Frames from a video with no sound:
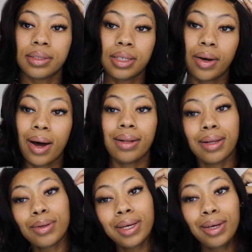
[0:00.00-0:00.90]
so I
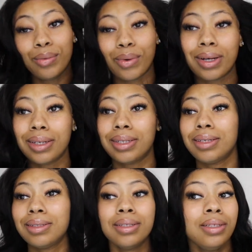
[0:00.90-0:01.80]
low-key
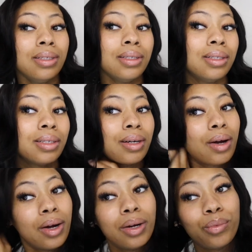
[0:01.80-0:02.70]
wanna
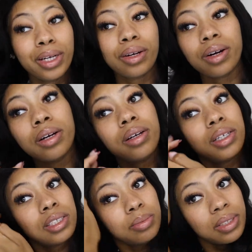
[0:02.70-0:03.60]
curl recurl
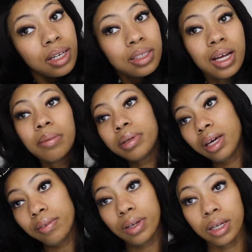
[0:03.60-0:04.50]
this because I'm
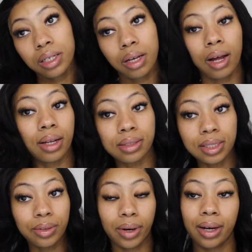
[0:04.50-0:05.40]
on
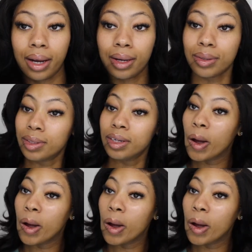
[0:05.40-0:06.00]
auntie right now.